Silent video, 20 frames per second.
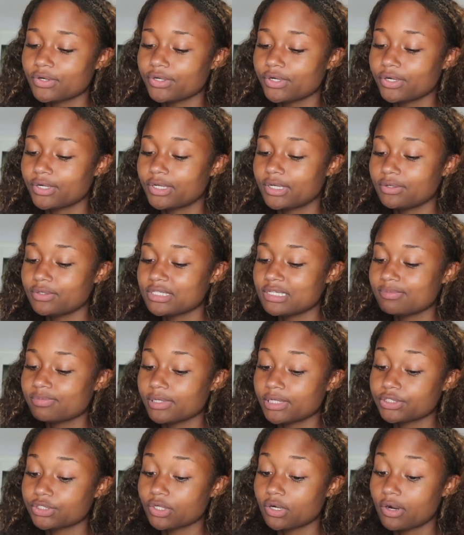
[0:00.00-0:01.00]
are your guilty
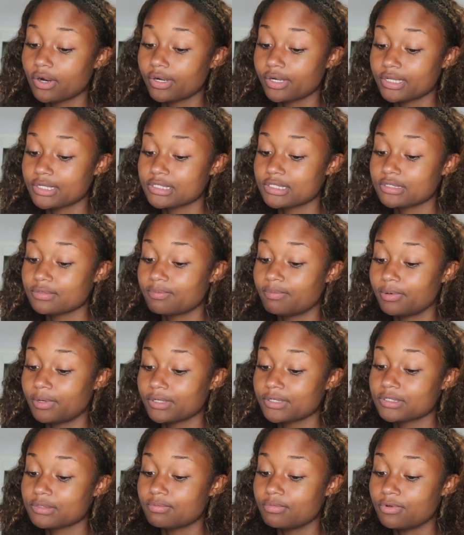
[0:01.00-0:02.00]
pleasure artists,
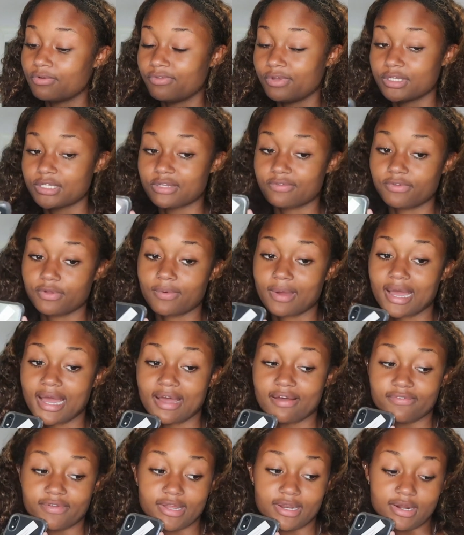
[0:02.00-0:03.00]
books, movies, if you
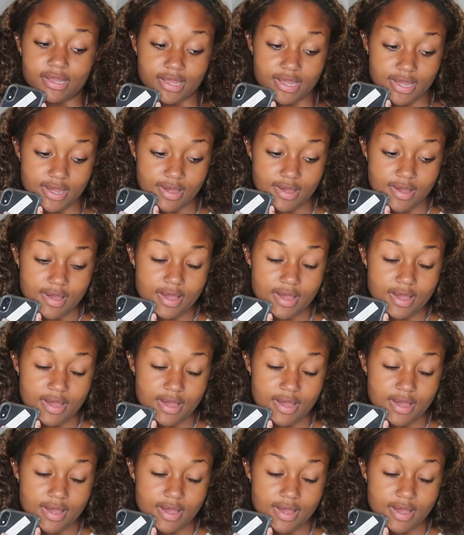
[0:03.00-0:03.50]
have any?